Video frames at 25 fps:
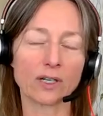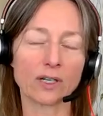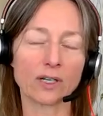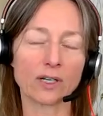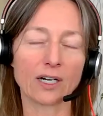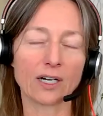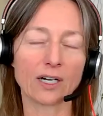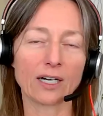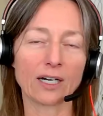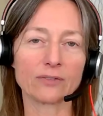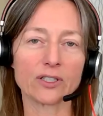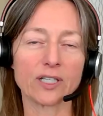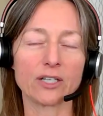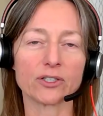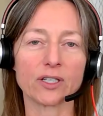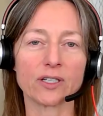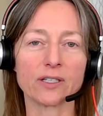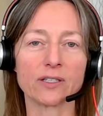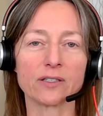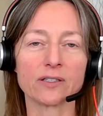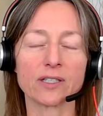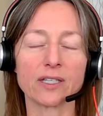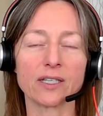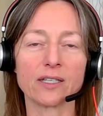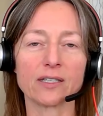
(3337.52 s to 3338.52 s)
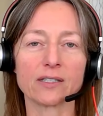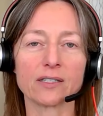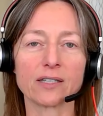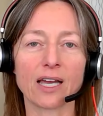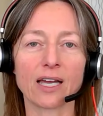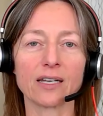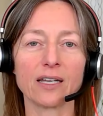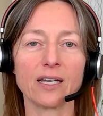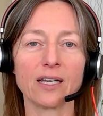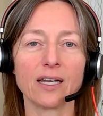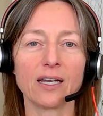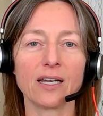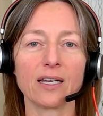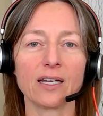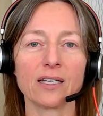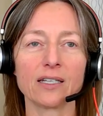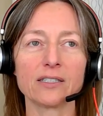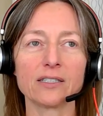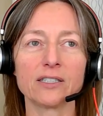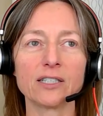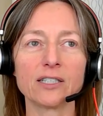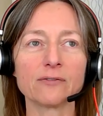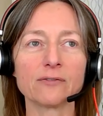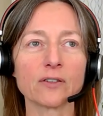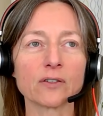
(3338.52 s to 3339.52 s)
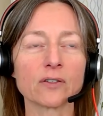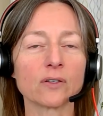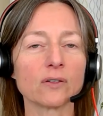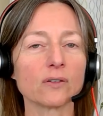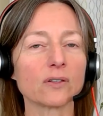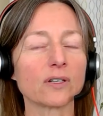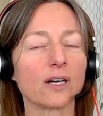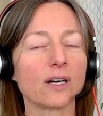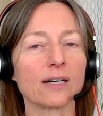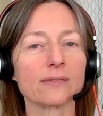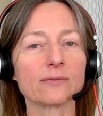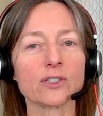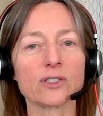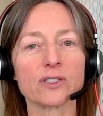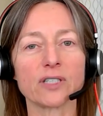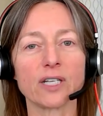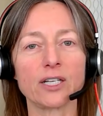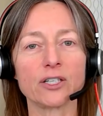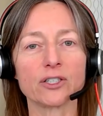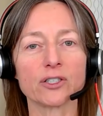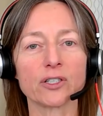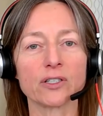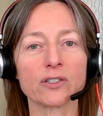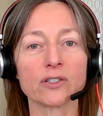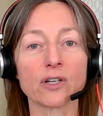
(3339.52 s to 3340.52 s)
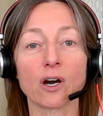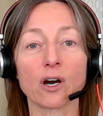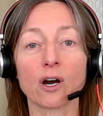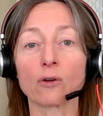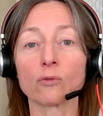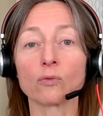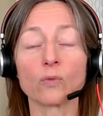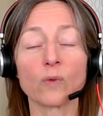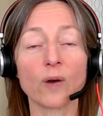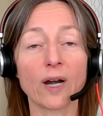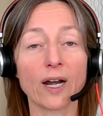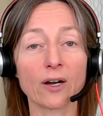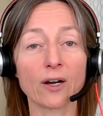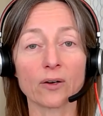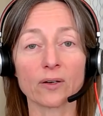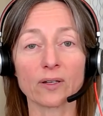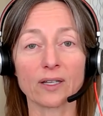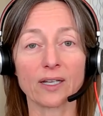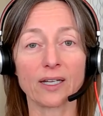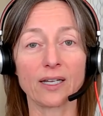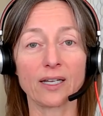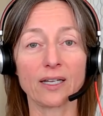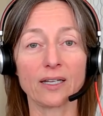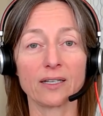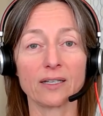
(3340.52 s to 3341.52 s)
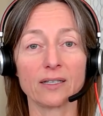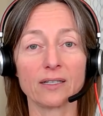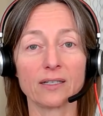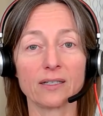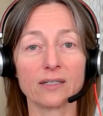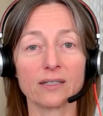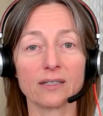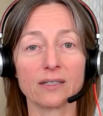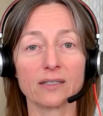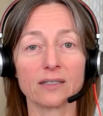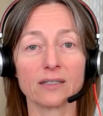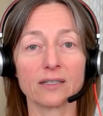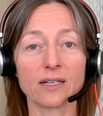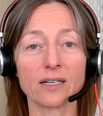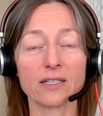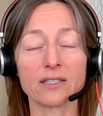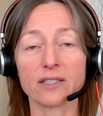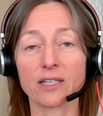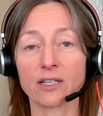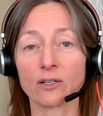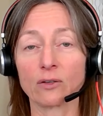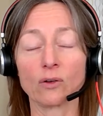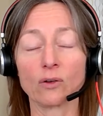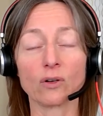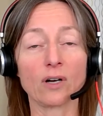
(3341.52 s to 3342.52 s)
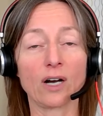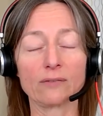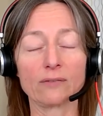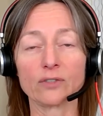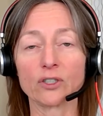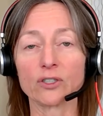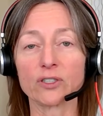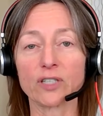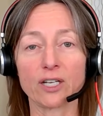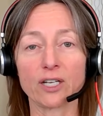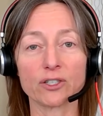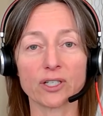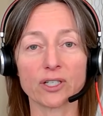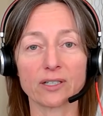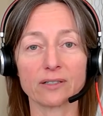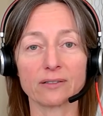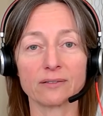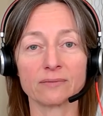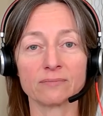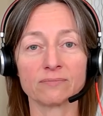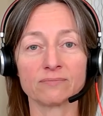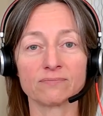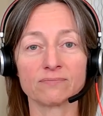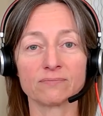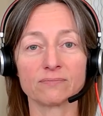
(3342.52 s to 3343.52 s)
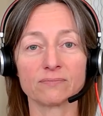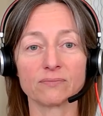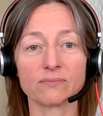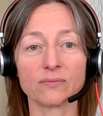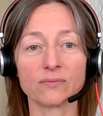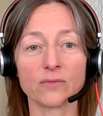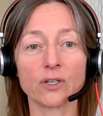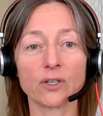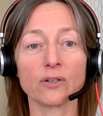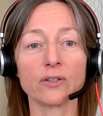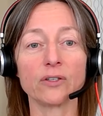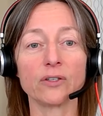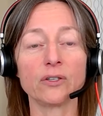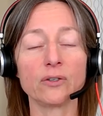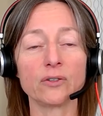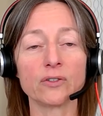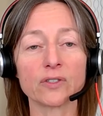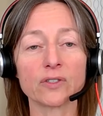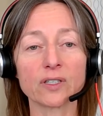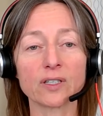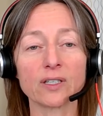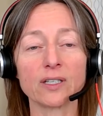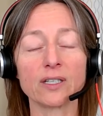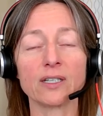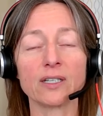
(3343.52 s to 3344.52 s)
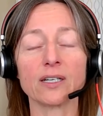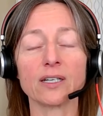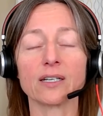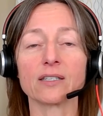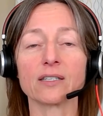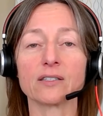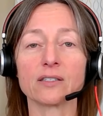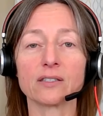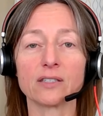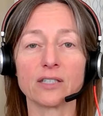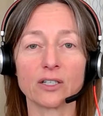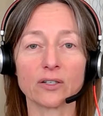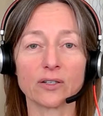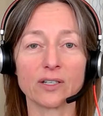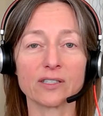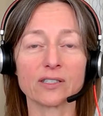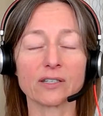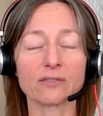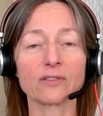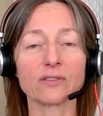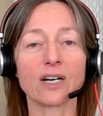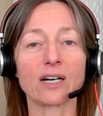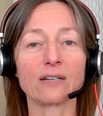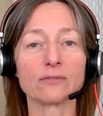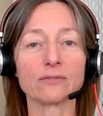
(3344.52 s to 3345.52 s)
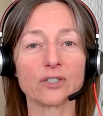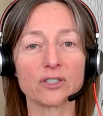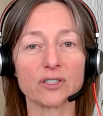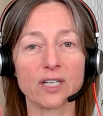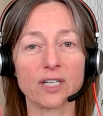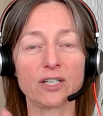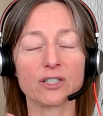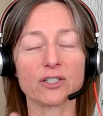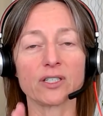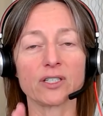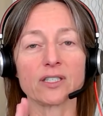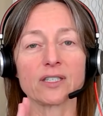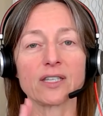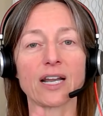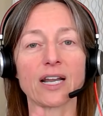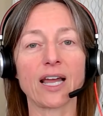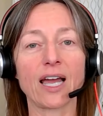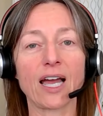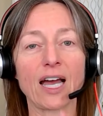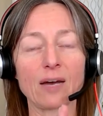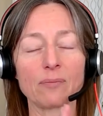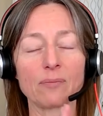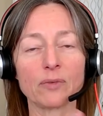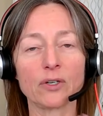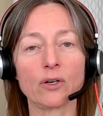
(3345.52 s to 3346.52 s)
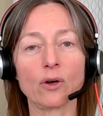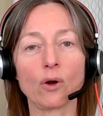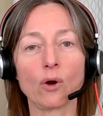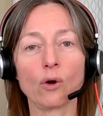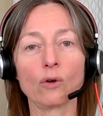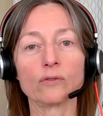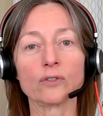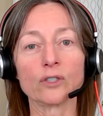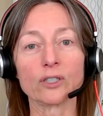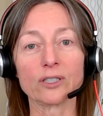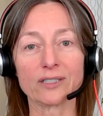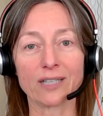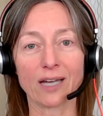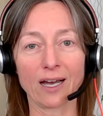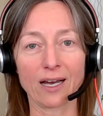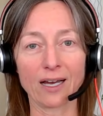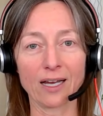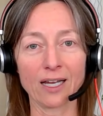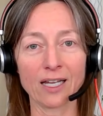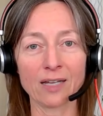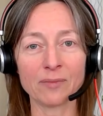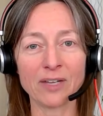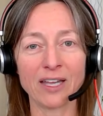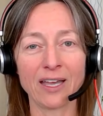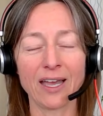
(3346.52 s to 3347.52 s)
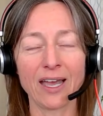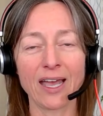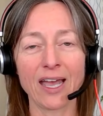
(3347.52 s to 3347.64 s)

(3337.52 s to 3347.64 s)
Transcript: conversations is that difficult conversations are rarely a single conversation they're usually a series of conversations that happen over time.